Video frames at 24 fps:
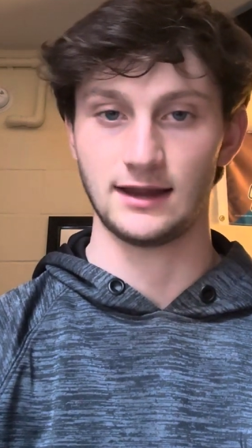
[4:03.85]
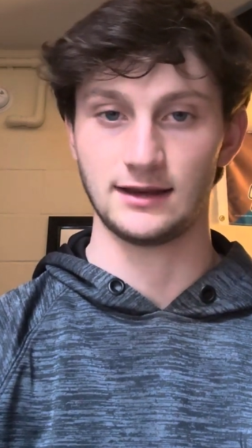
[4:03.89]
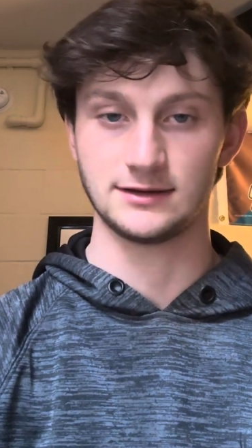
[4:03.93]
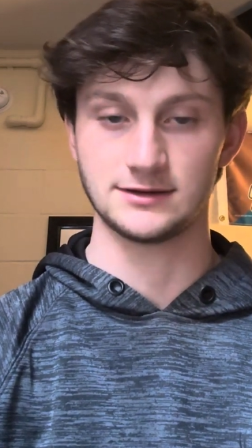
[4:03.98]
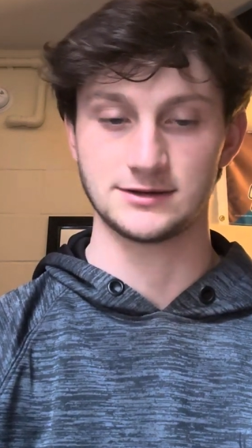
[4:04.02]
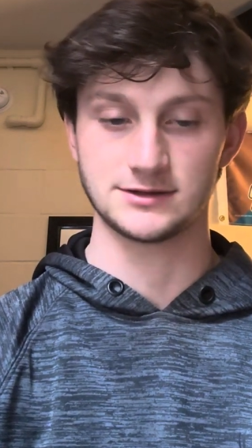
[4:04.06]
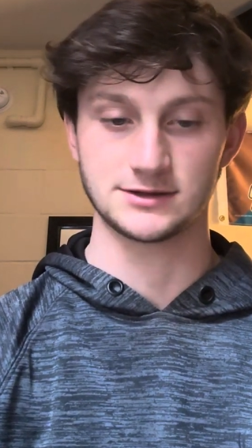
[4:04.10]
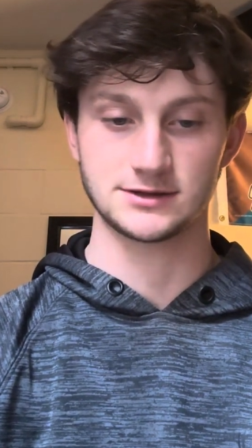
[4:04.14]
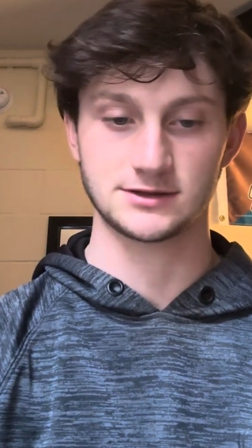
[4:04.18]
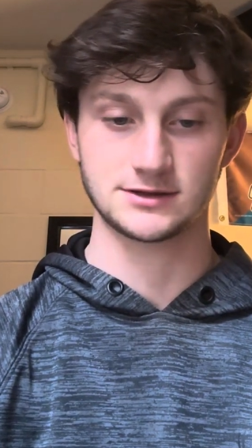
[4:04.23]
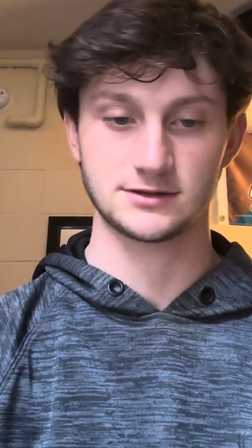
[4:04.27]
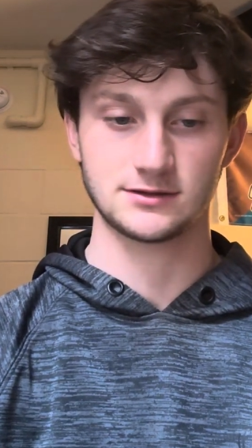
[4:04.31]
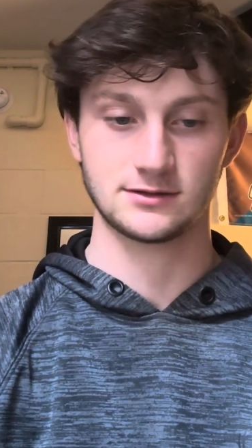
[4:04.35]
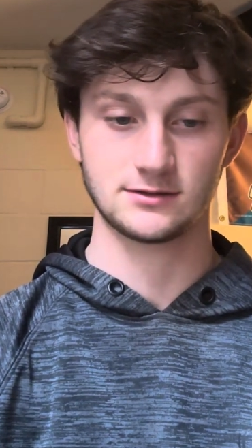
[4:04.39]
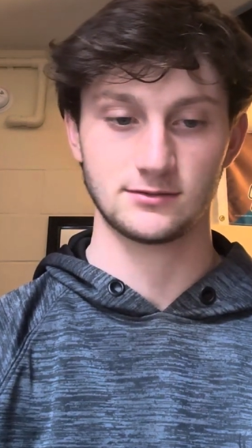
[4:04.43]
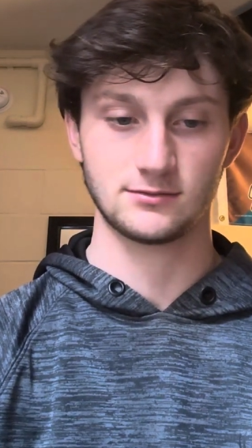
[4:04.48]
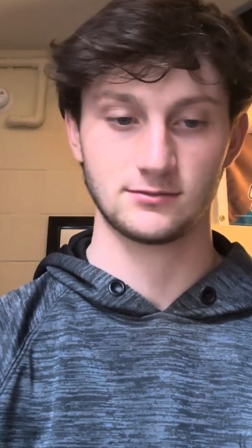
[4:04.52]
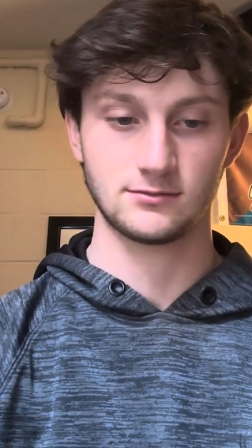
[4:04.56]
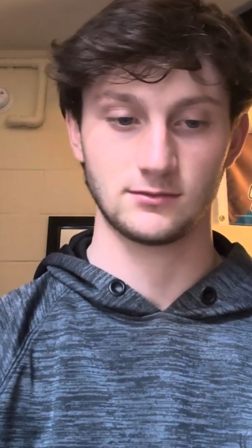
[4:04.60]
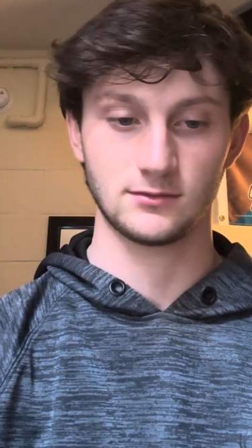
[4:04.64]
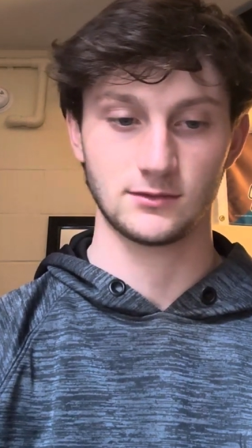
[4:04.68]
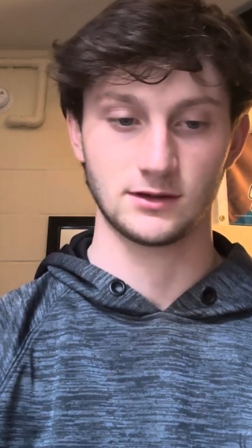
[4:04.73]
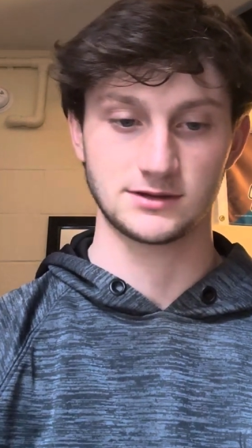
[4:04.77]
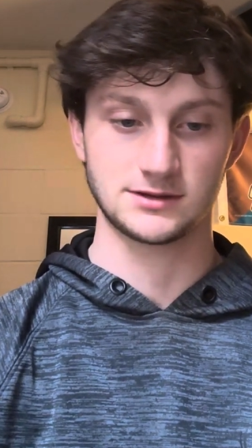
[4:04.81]
It's just,
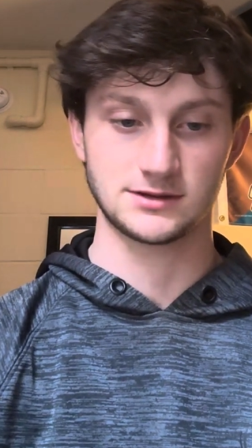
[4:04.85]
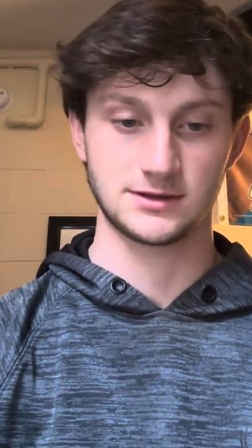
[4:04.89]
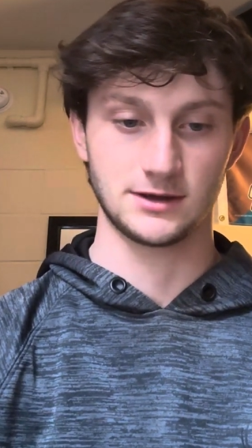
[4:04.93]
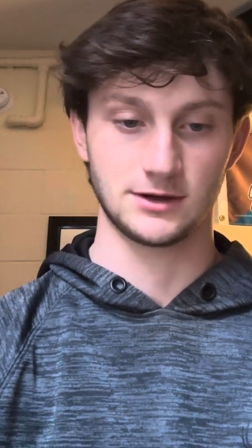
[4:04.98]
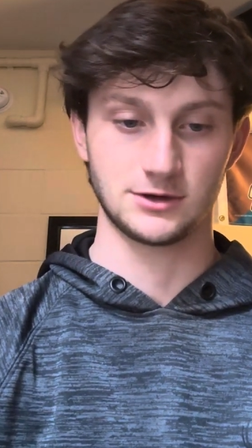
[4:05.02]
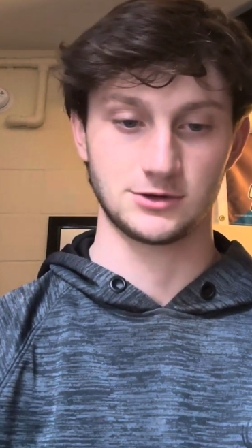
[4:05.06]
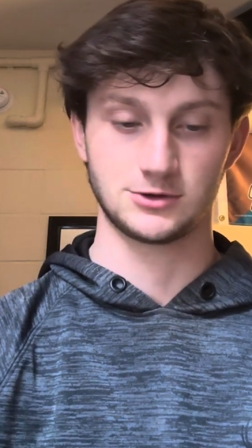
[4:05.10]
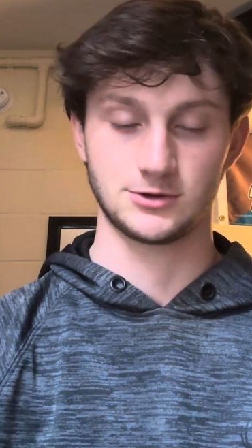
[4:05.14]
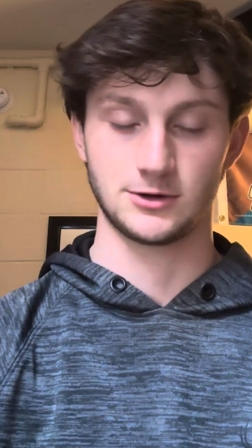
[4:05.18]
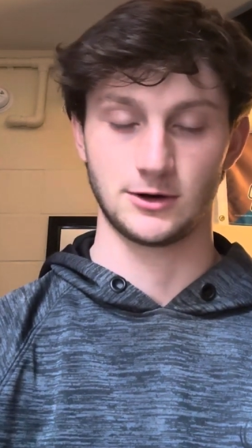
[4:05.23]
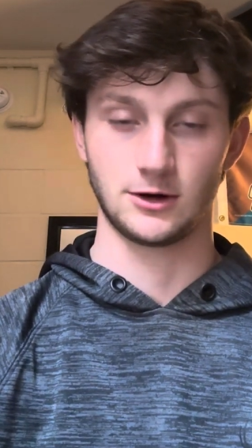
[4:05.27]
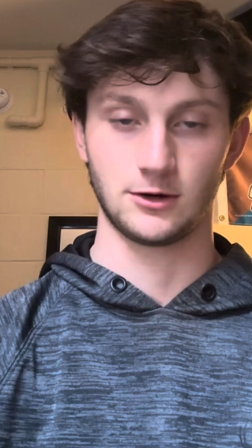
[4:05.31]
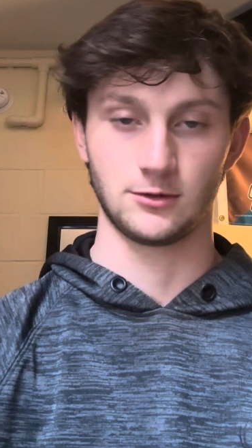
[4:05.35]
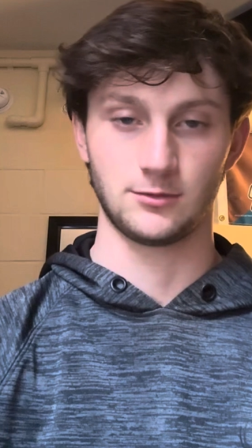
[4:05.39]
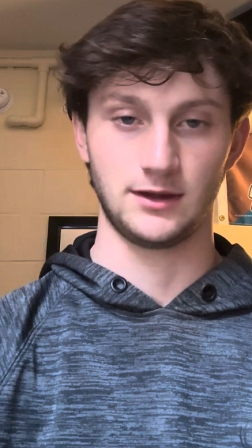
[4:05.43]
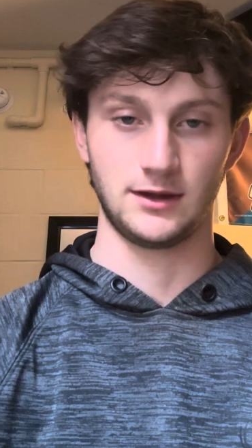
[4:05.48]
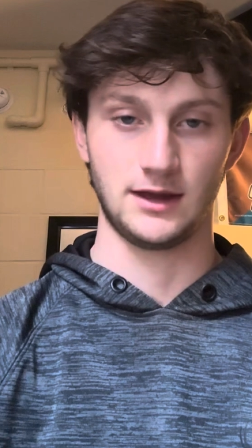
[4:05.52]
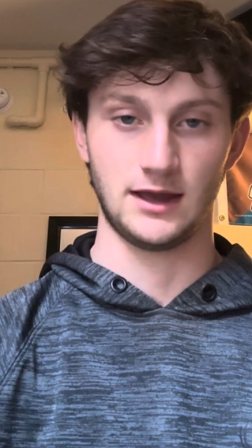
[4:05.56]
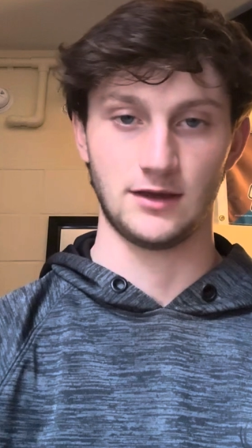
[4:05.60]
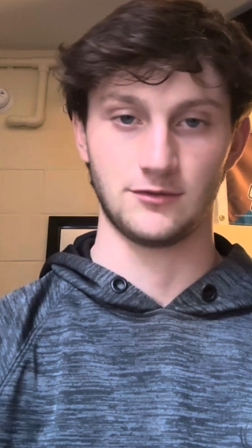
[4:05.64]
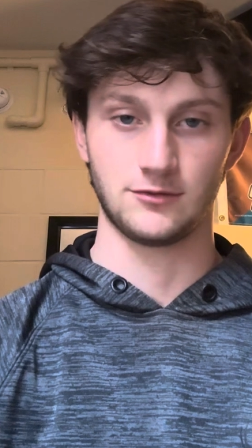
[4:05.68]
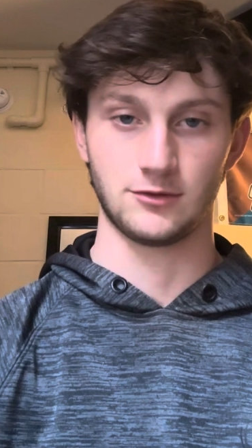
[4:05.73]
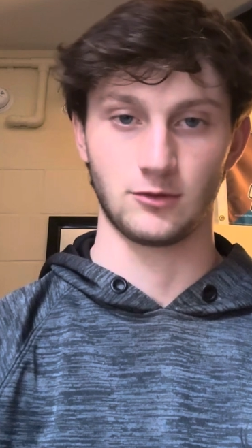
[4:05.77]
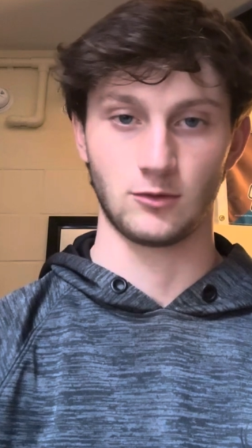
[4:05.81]
it's their trigger
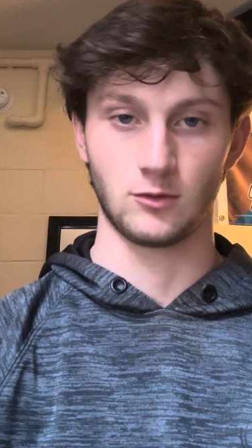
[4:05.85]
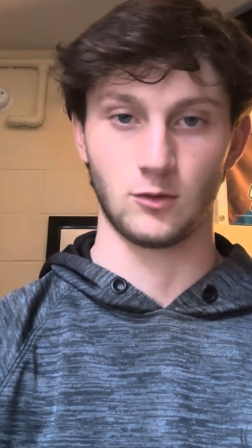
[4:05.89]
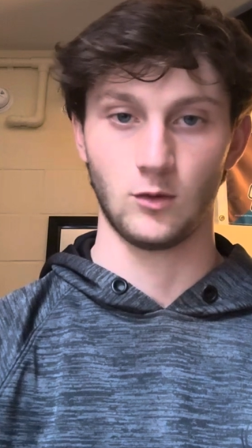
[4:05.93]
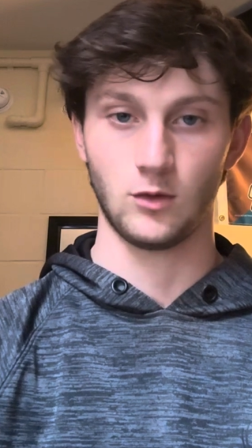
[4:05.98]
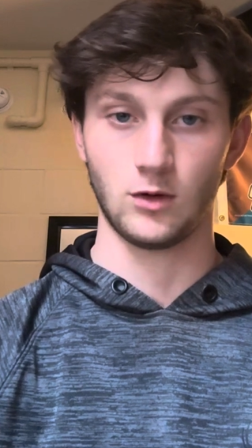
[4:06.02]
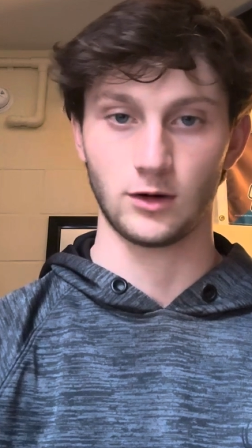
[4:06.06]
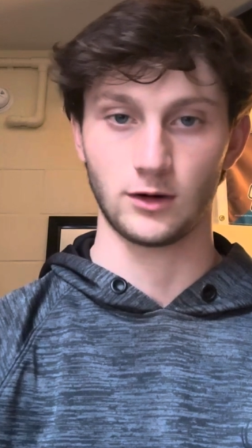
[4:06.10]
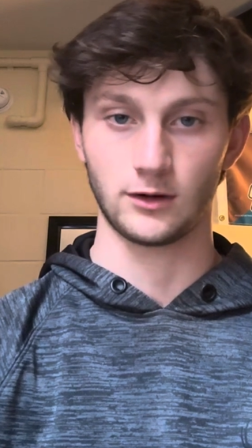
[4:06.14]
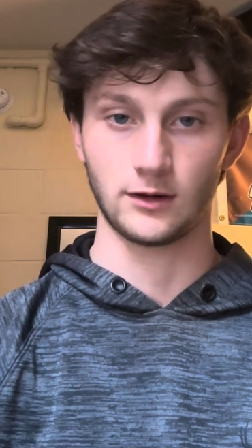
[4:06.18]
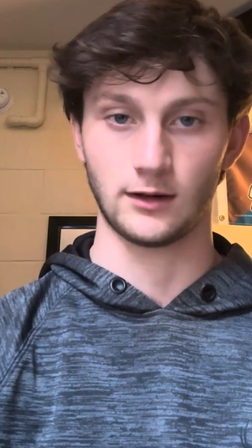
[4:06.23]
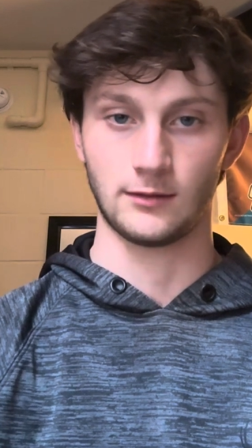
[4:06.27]
behavior reward.